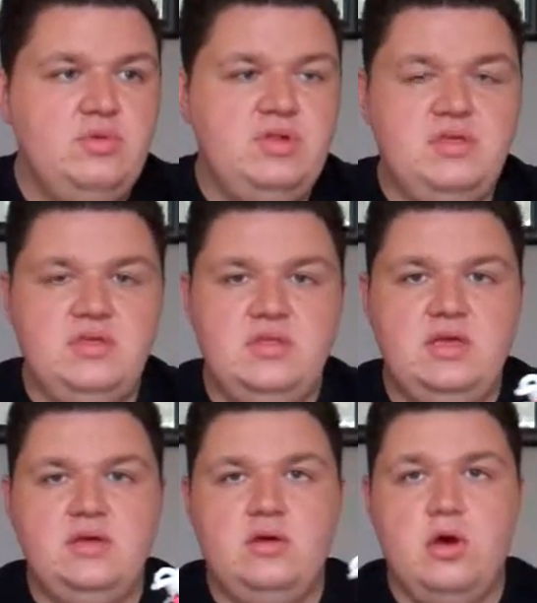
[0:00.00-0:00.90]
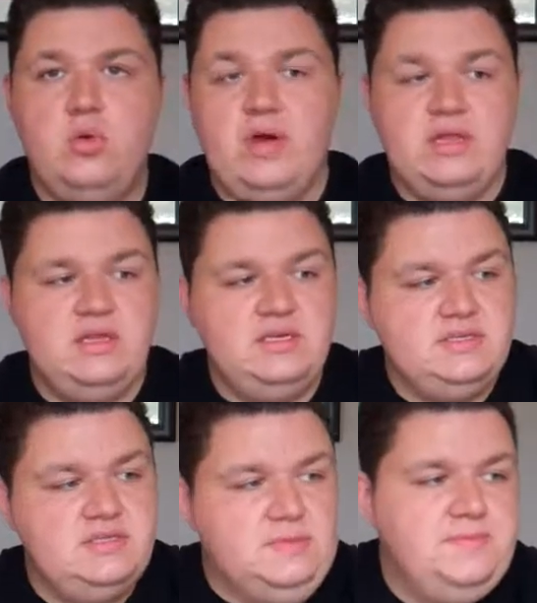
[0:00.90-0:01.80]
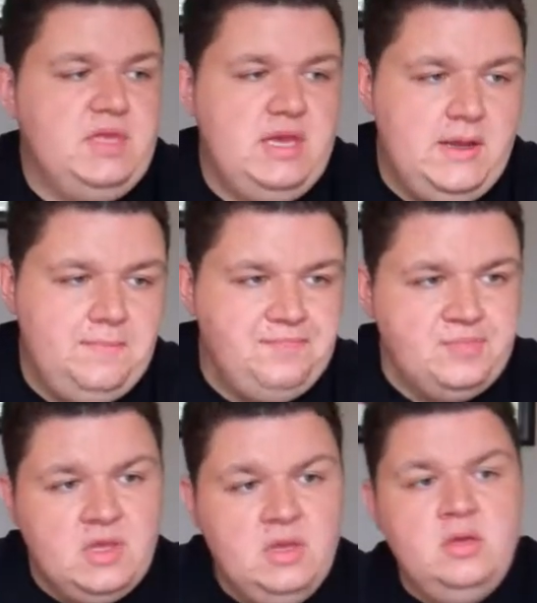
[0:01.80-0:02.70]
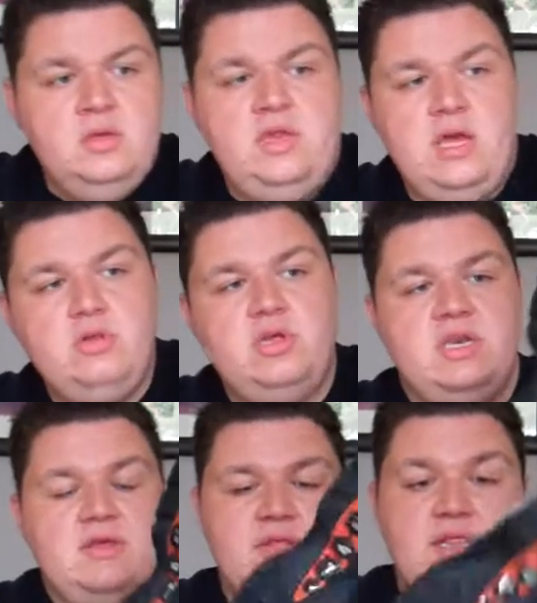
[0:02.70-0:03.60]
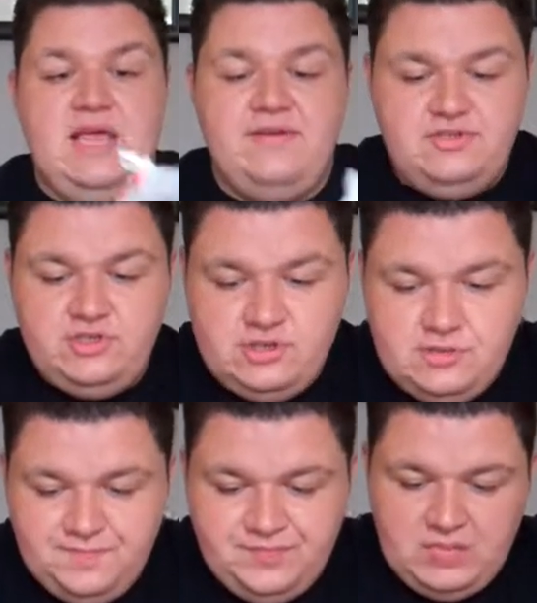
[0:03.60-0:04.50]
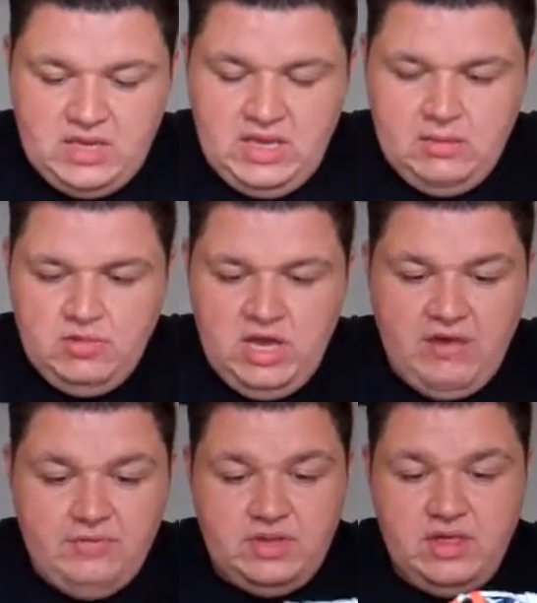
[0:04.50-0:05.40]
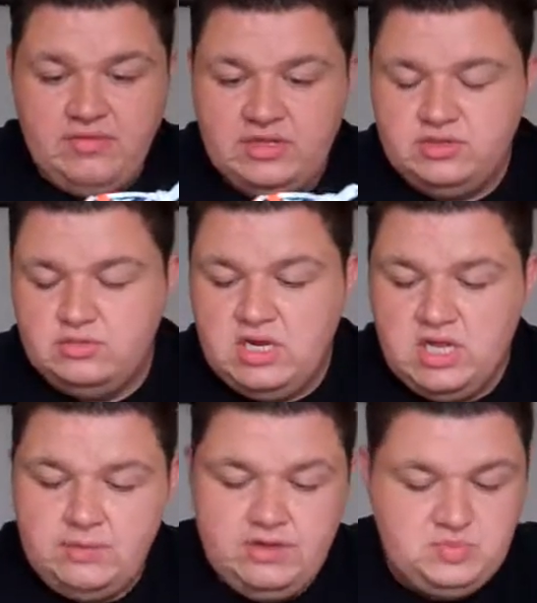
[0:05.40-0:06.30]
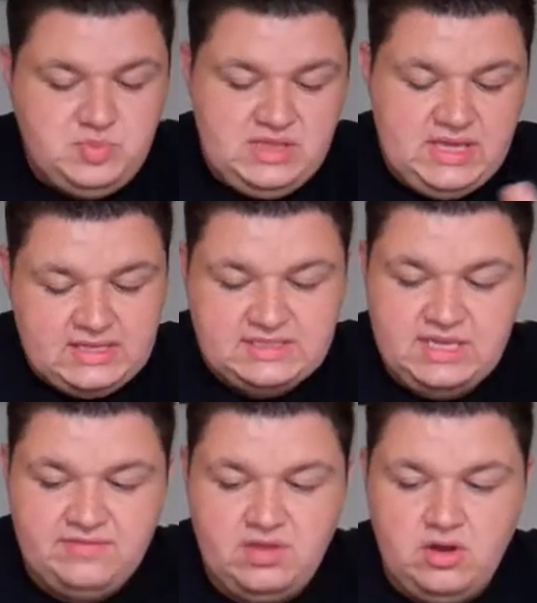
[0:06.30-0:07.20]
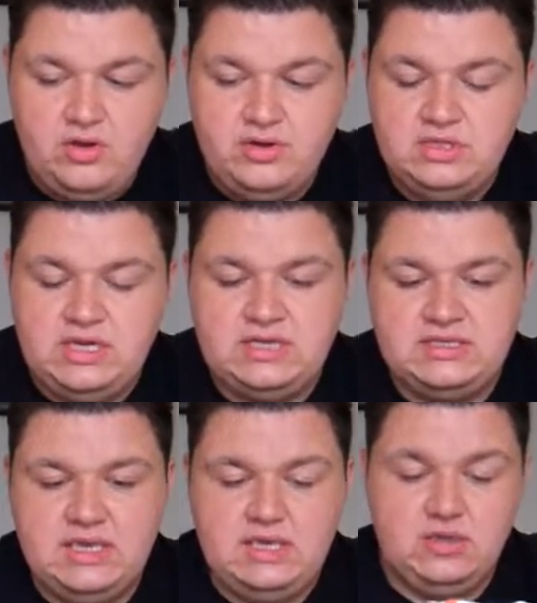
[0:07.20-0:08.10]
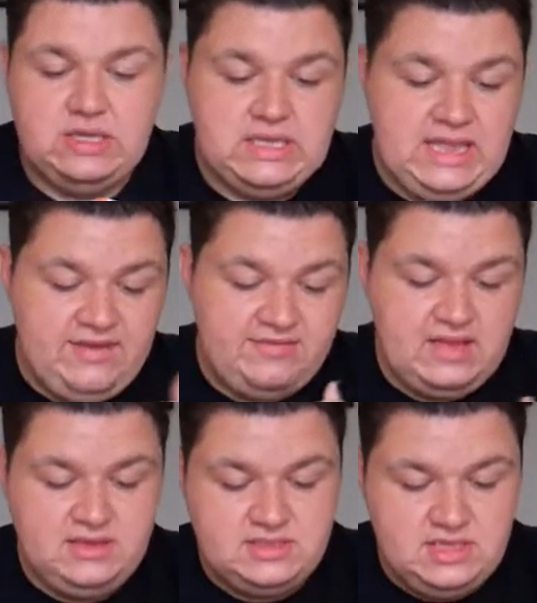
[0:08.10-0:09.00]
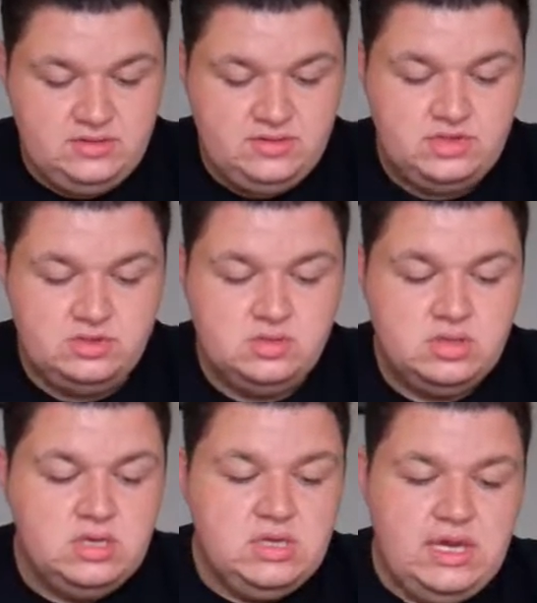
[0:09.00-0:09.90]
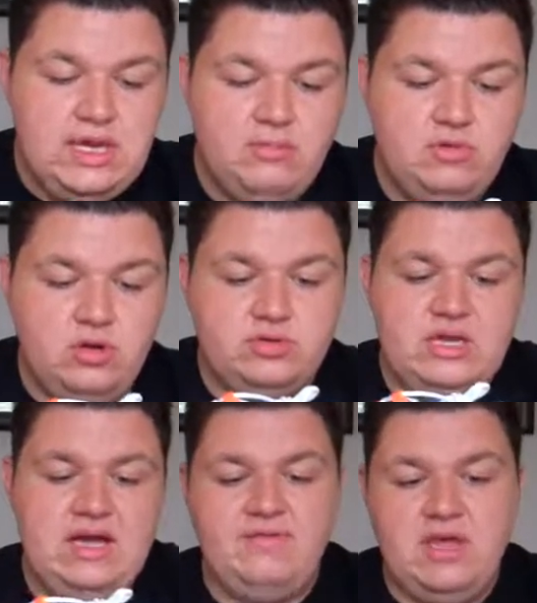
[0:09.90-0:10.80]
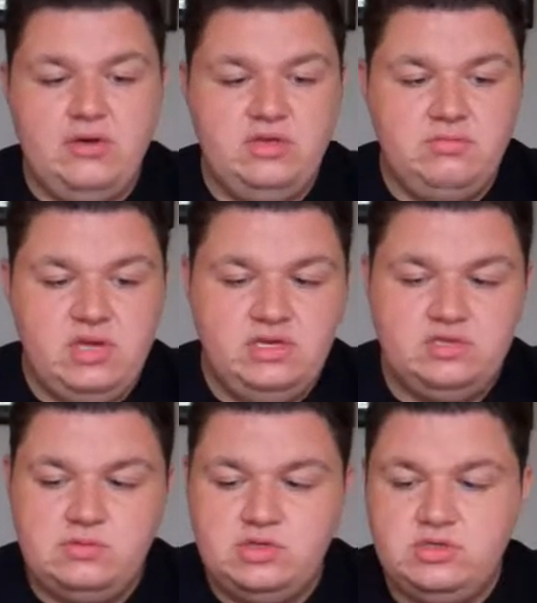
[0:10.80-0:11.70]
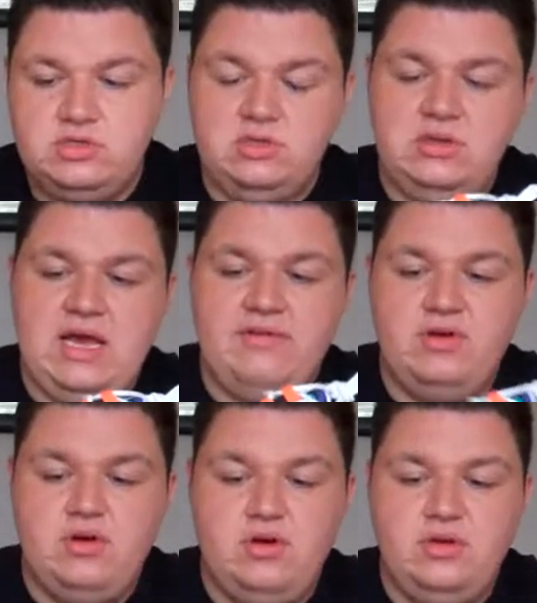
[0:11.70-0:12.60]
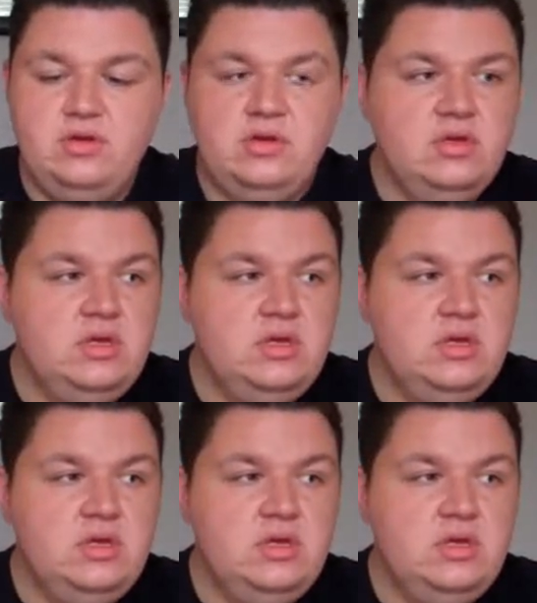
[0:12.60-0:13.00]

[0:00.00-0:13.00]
being the all white laces. Now looking at the left shoe, you have one of the original colourways being that safety orange accented on the left hand side of the shoe. You also have that on your mini swoosh, you have it on